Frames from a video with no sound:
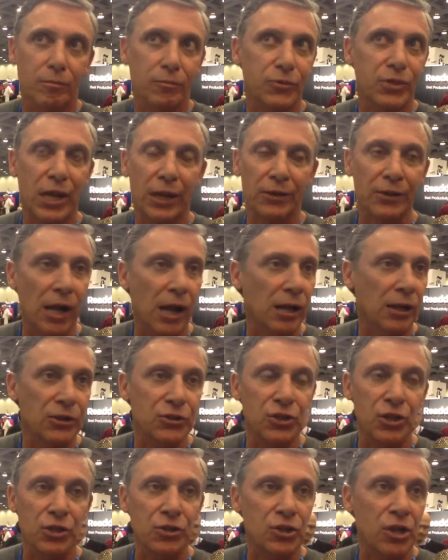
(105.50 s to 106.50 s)

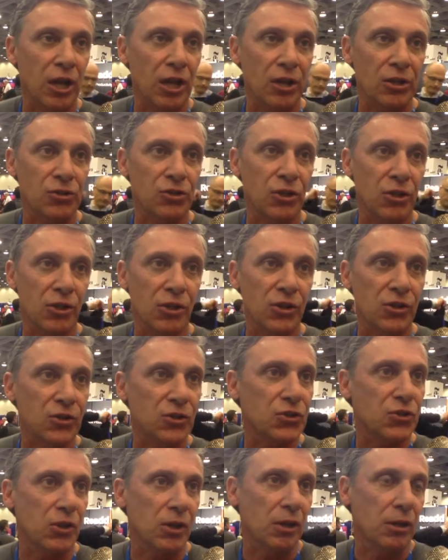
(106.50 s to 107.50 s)
technology
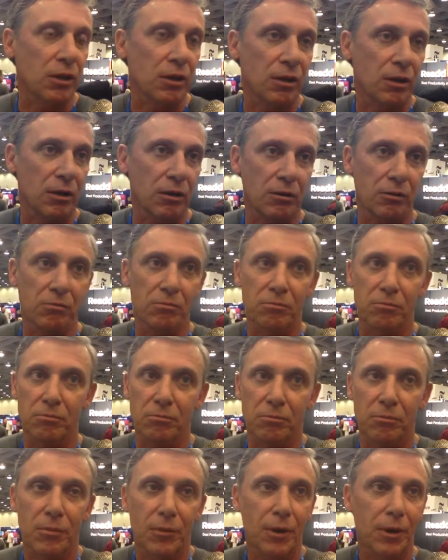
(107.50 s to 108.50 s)
changes. Um,
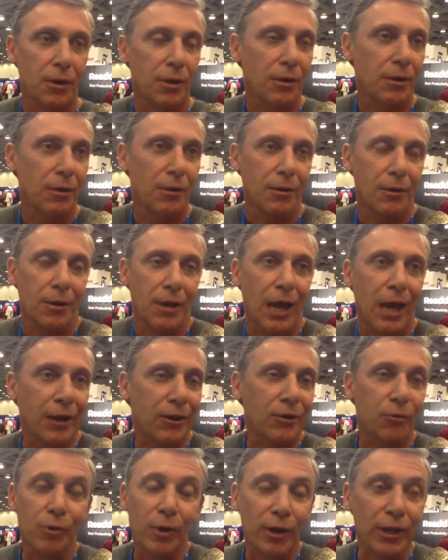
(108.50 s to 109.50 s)
I
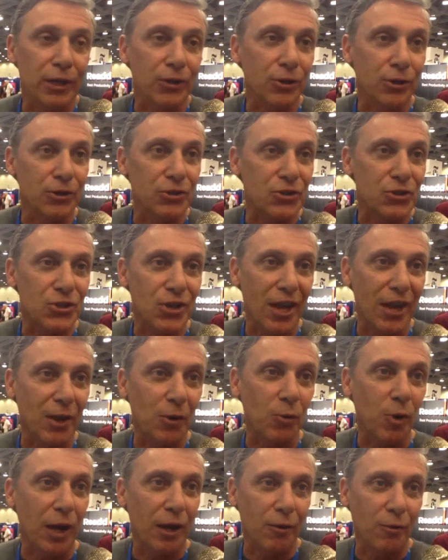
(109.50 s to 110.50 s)
really couldn't say
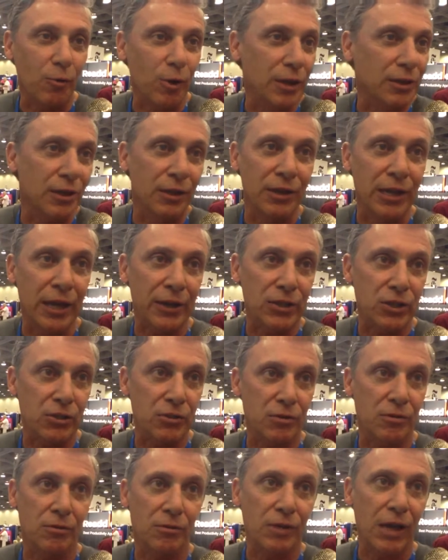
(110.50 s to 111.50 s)
what, what the
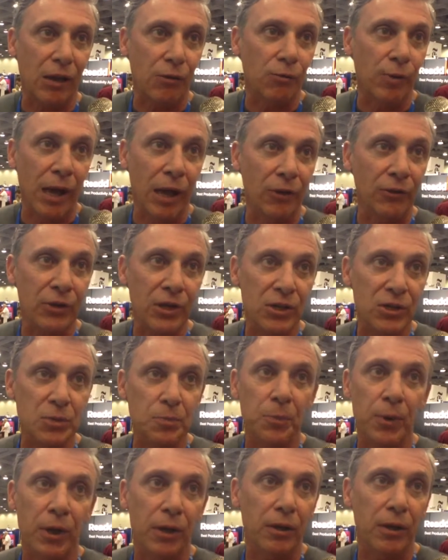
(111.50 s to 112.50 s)
next round is,
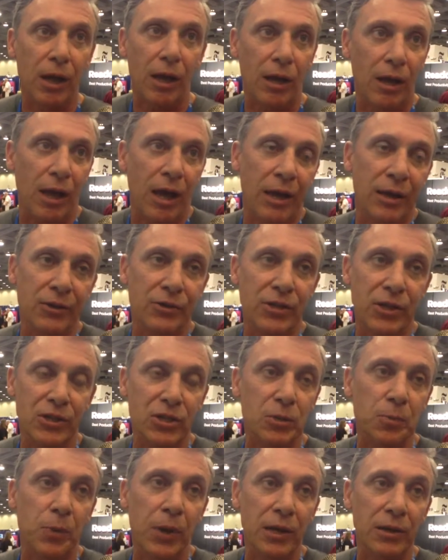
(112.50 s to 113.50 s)
but uh, I
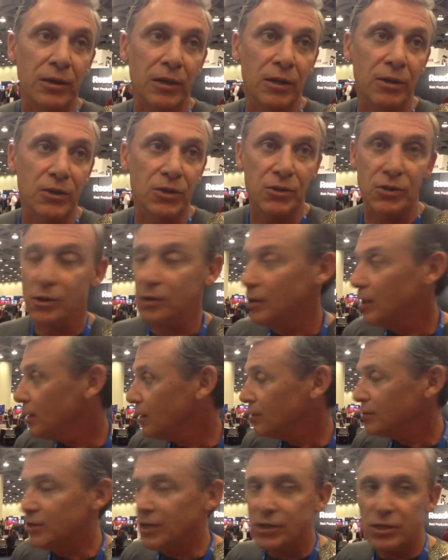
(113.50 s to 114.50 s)
anticipate this
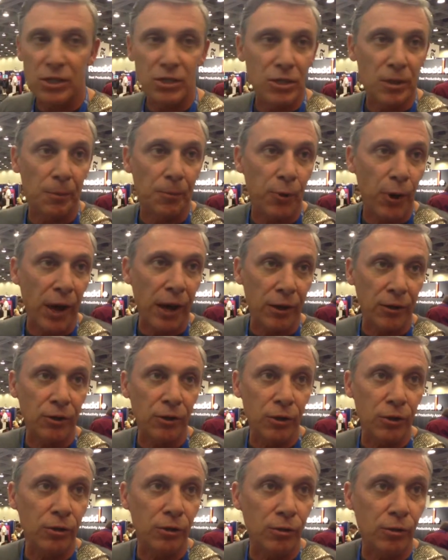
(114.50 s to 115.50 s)
since it's a brand
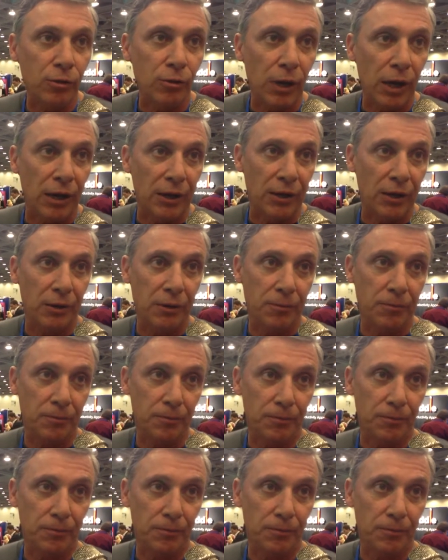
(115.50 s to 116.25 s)
new uh,